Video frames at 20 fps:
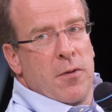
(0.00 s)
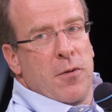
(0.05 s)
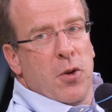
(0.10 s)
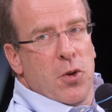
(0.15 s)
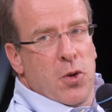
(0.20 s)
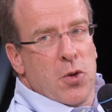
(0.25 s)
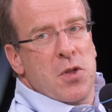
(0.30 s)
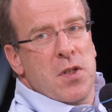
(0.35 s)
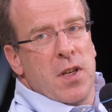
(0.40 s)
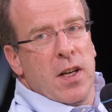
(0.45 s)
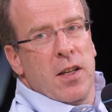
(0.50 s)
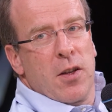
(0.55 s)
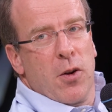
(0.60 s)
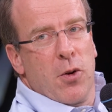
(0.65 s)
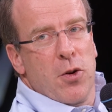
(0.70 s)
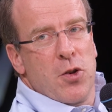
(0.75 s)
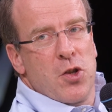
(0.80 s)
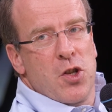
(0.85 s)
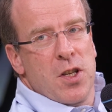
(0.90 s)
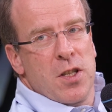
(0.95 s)
for those
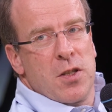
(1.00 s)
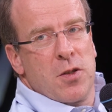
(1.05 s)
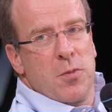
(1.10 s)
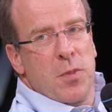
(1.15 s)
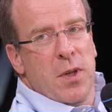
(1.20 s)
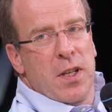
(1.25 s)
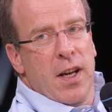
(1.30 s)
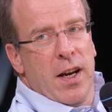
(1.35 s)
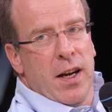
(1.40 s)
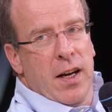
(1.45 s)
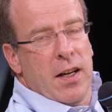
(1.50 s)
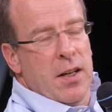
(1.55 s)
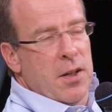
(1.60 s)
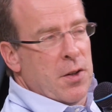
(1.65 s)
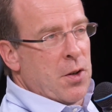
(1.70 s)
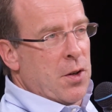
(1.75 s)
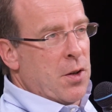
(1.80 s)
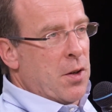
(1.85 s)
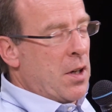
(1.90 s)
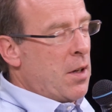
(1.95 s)
technologies to be there.
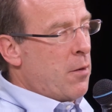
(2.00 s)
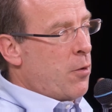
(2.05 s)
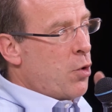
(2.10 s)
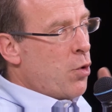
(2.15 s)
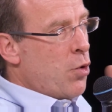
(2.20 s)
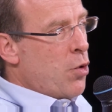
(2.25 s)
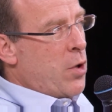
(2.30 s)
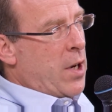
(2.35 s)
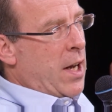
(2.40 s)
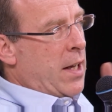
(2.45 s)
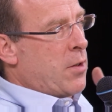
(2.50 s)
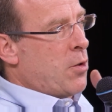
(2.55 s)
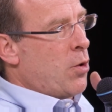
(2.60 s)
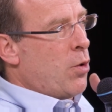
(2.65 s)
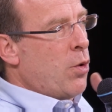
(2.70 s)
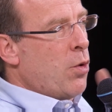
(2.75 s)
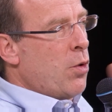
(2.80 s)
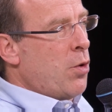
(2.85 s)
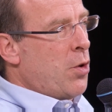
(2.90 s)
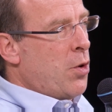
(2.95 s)
If you look at
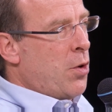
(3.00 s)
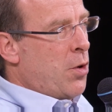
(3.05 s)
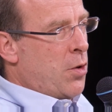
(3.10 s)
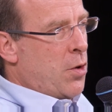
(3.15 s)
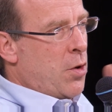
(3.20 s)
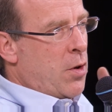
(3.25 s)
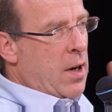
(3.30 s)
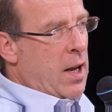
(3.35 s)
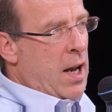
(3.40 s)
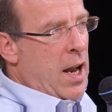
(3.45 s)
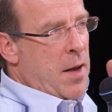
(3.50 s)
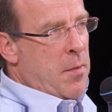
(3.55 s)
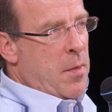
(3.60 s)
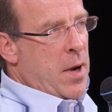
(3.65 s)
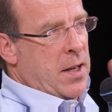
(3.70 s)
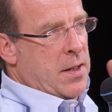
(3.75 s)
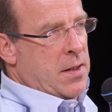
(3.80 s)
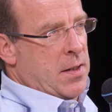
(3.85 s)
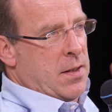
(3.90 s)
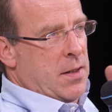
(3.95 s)
all the
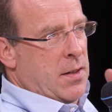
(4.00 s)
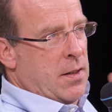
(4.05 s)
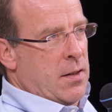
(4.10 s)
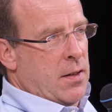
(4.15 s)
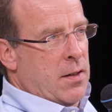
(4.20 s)
climate